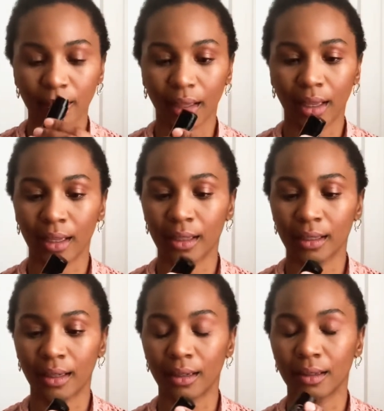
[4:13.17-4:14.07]
And
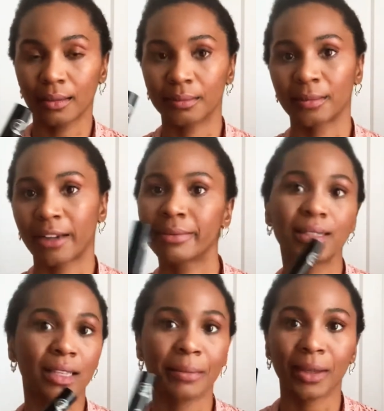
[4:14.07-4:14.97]
I've been
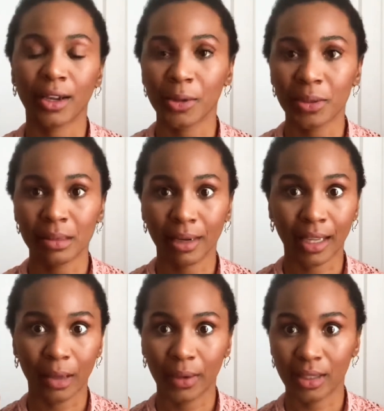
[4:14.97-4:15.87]
sampling other ones, but I
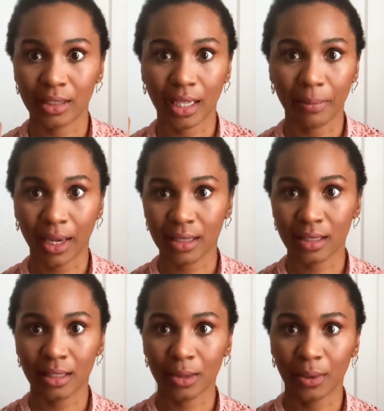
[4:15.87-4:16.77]
can't wait to get back to
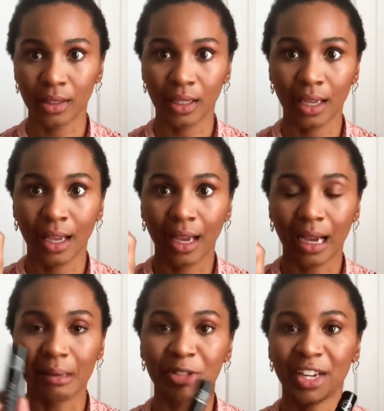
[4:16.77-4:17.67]
this one.
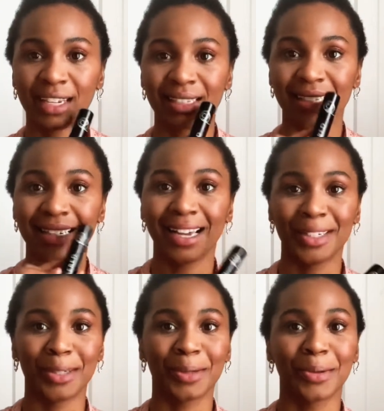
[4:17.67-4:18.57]
I'm trying to not
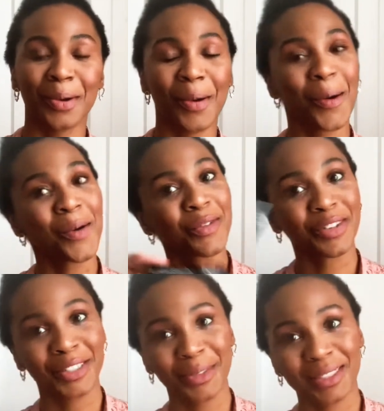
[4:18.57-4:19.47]
to
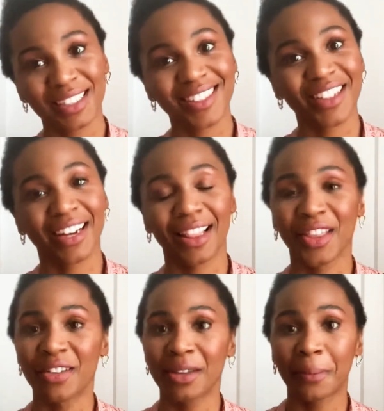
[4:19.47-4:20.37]
overuse it so that I
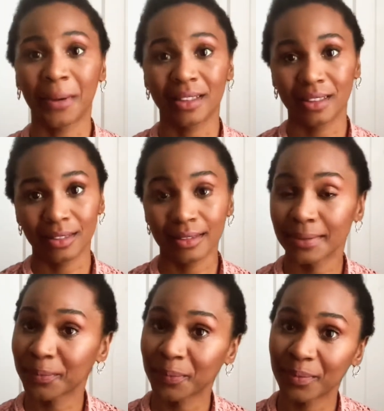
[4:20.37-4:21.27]
love it, but
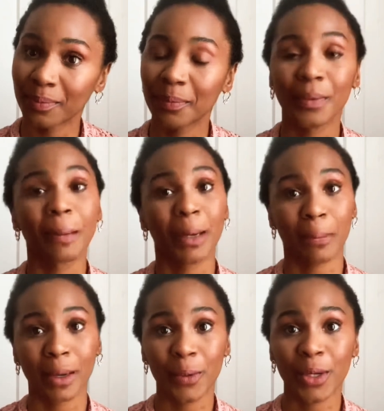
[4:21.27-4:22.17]
mark
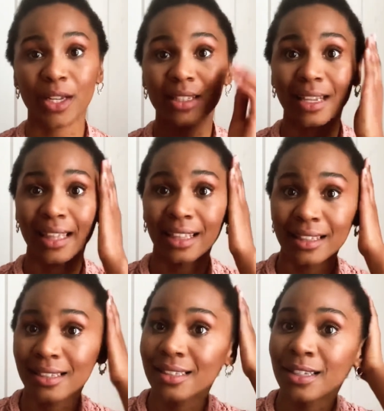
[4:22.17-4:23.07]
my words, I think
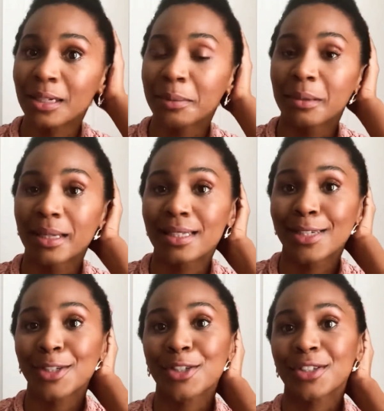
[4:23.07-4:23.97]
this is going to be my
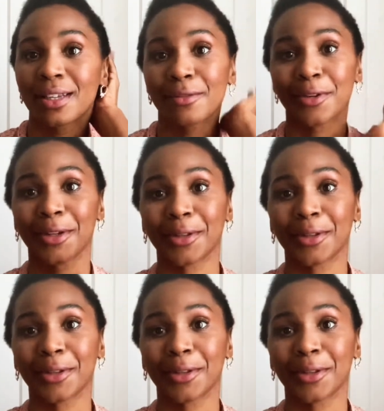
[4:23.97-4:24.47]
signature scent for